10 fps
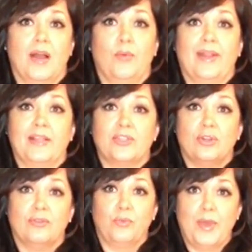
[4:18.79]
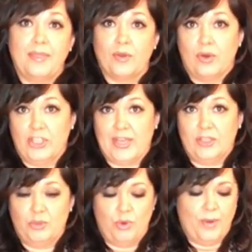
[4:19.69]
when I serve with the Cornish
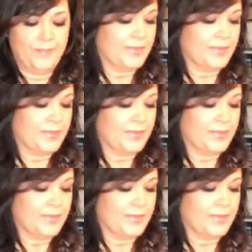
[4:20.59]
hen tomorrow.